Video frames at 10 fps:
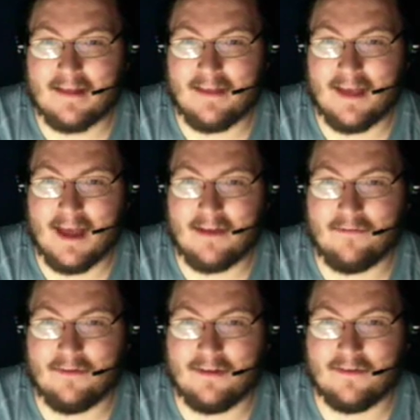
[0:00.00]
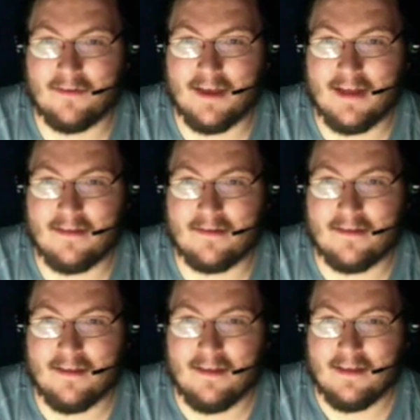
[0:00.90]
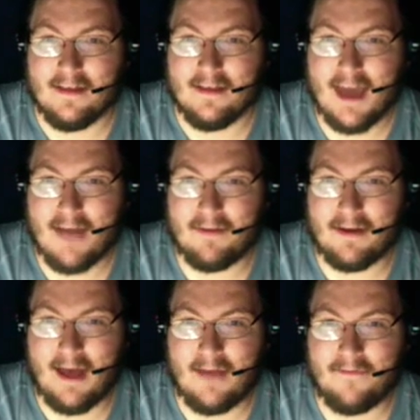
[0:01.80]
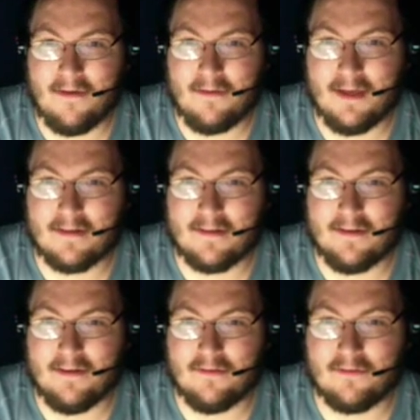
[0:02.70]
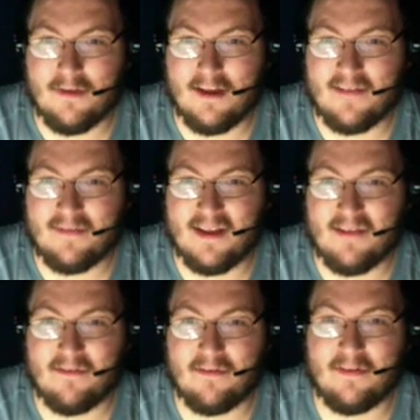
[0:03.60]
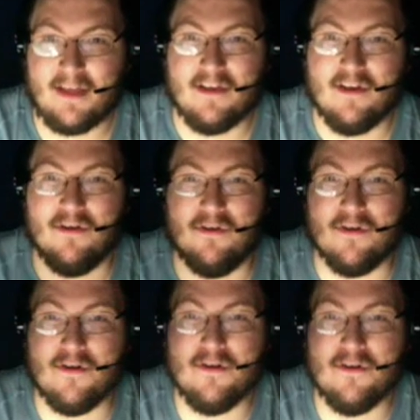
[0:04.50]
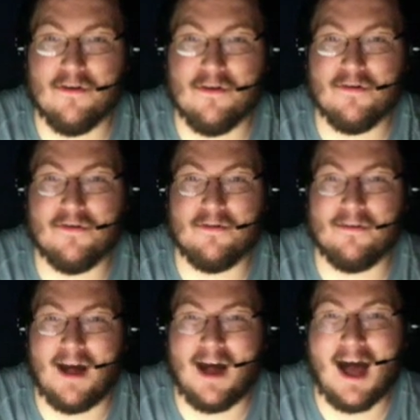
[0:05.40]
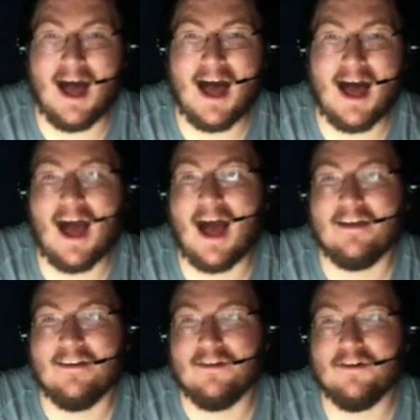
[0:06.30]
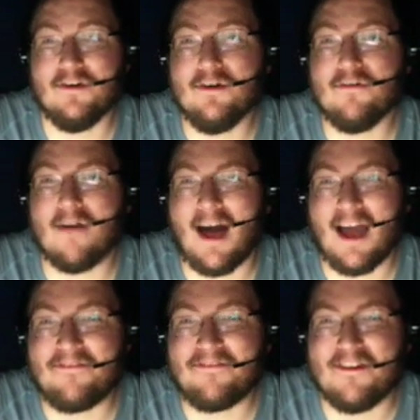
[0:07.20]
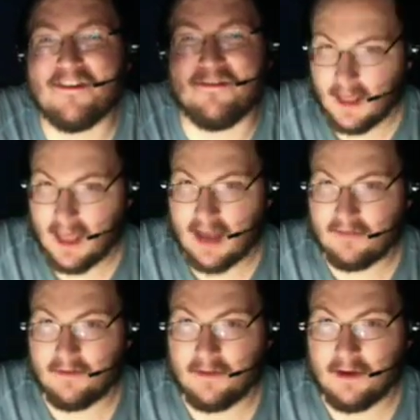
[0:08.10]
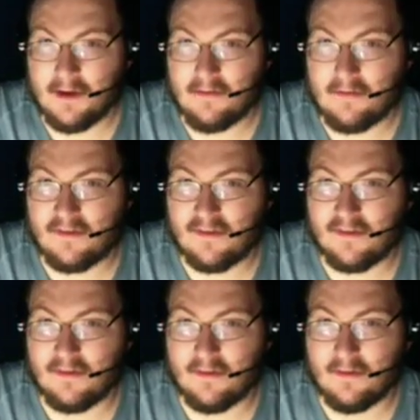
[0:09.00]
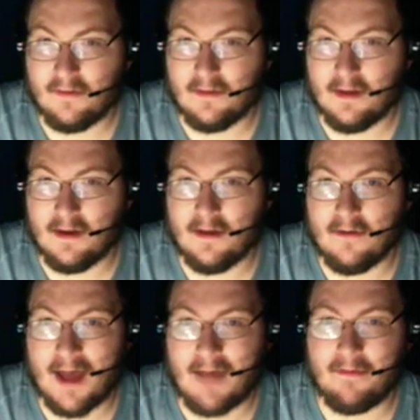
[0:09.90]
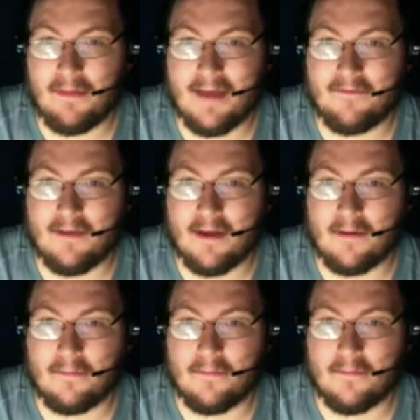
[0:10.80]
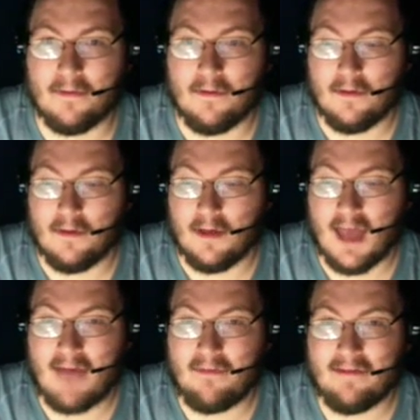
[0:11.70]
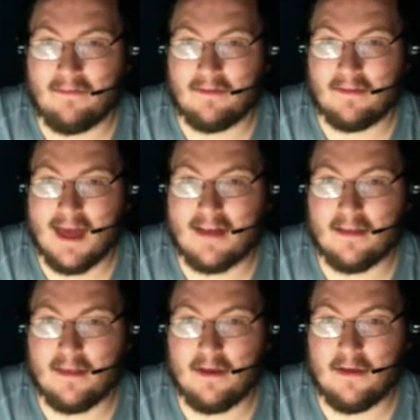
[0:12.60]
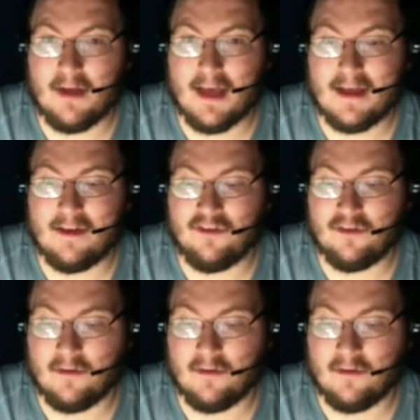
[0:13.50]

of the Android screens, yet when iPhone gets their new screen update, everyone's like, ooh, iPhone! As for the Notes, how will they fare? How will everyone take to the Note Edge?